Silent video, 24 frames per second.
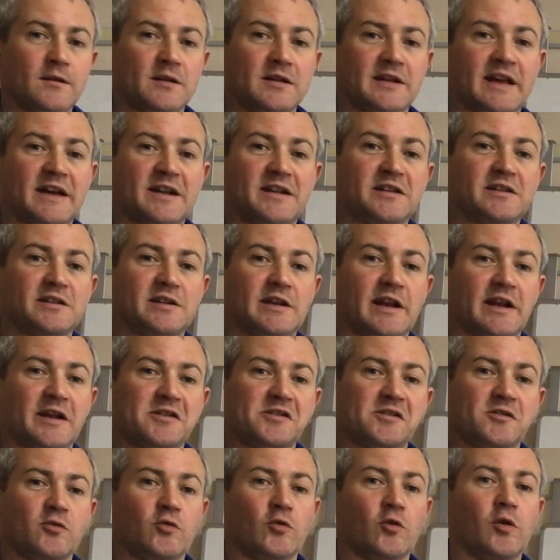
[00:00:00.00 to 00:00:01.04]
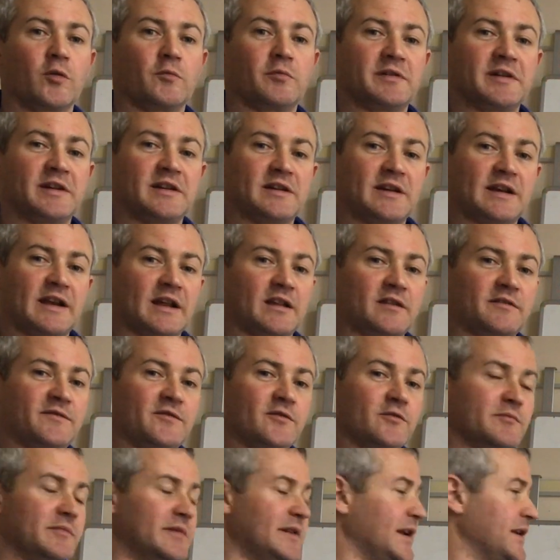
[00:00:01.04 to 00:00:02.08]
getting the next score within the next
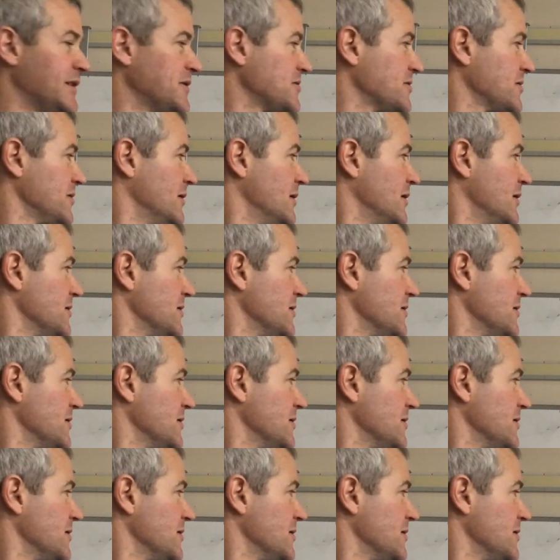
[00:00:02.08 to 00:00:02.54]
few minutes.